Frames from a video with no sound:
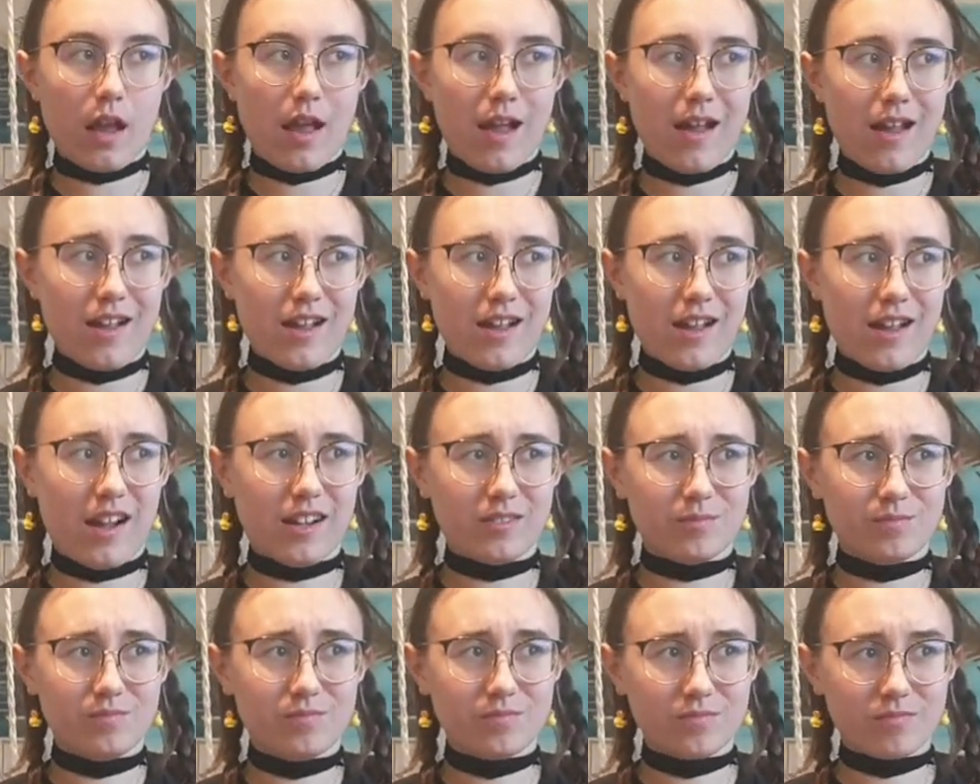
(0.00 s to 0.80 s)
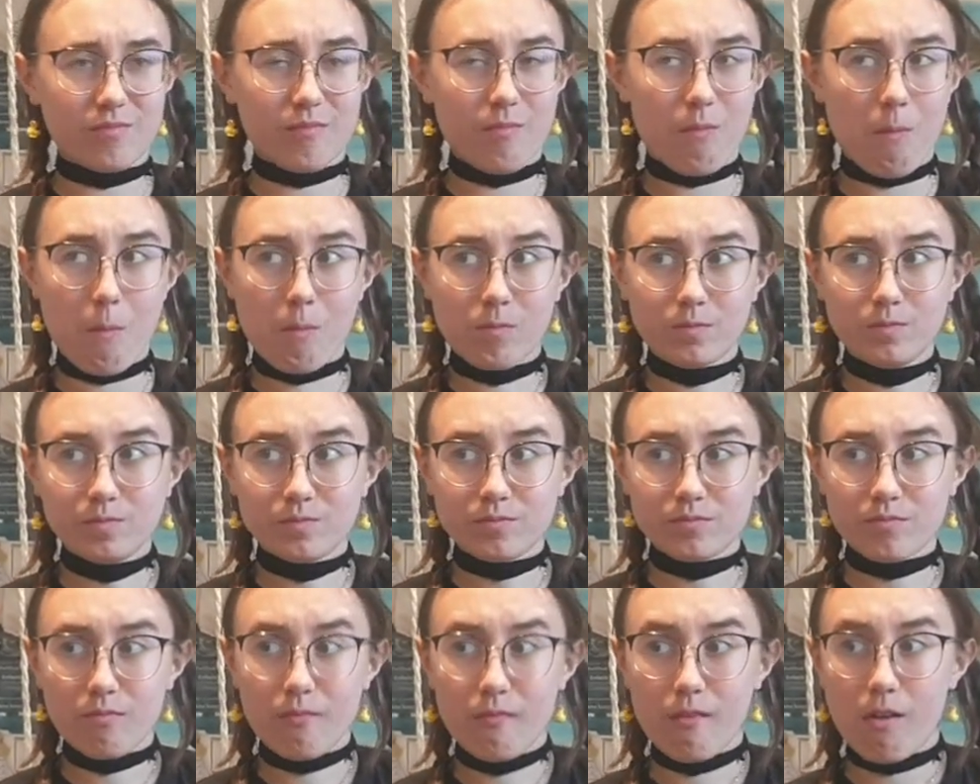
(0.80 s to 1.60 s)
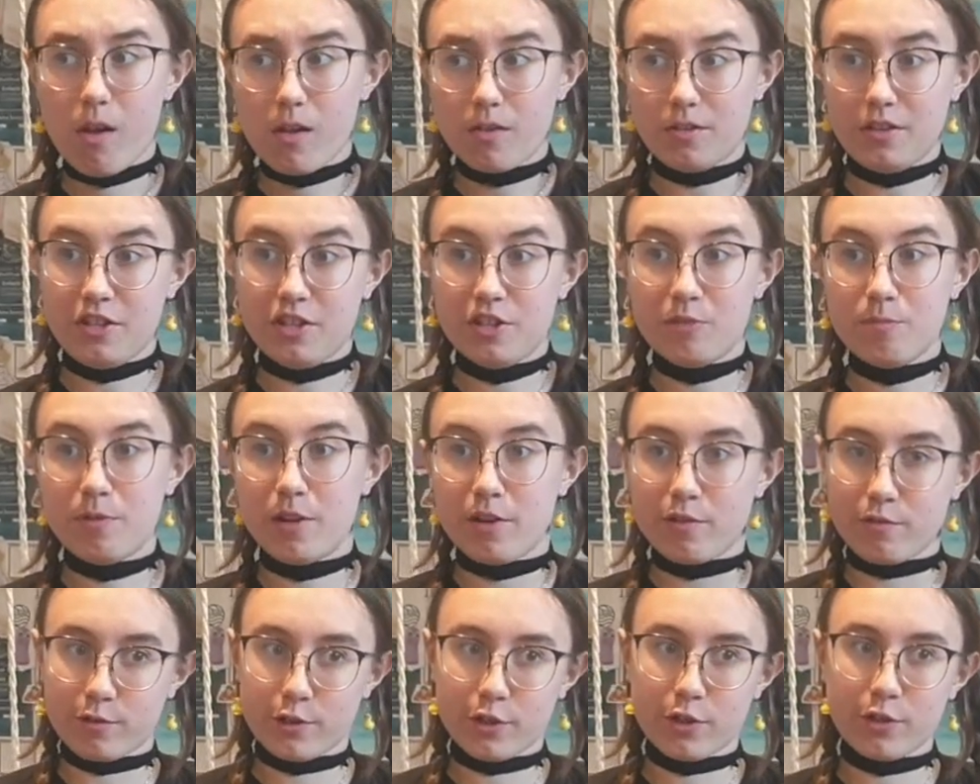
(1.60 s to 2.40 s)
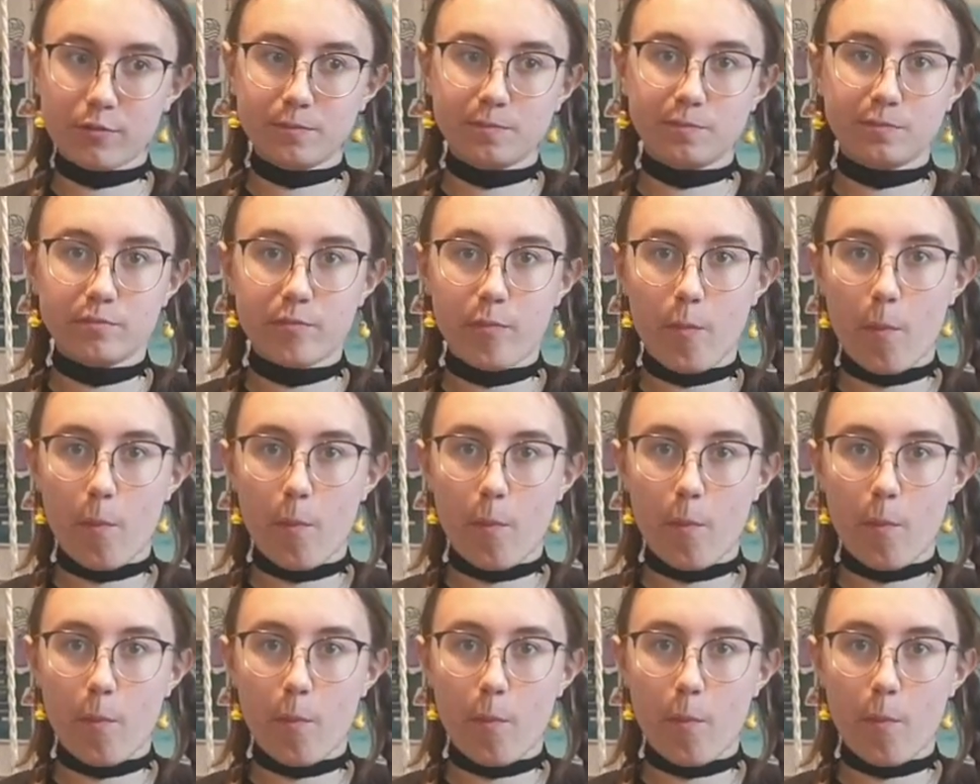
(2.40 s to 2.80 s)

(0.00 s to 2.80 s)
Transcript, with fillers: um, this is my room.